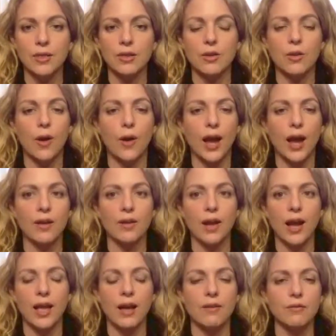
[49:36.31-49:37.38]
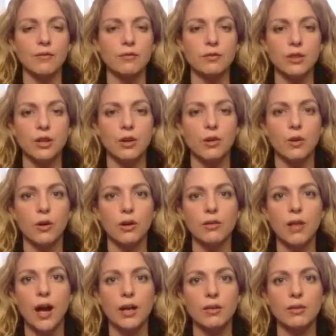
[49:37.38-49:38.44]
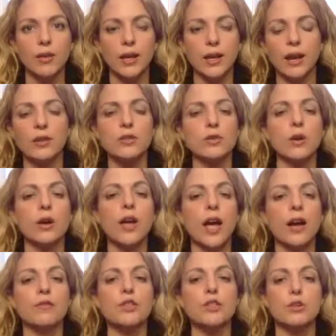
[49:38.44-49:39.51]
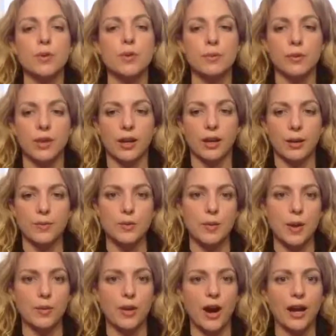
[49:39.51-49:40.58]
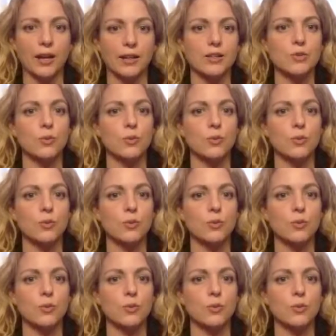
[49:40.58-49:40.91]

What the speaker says: I have, a lot, like I sort of have two people that come to my practice.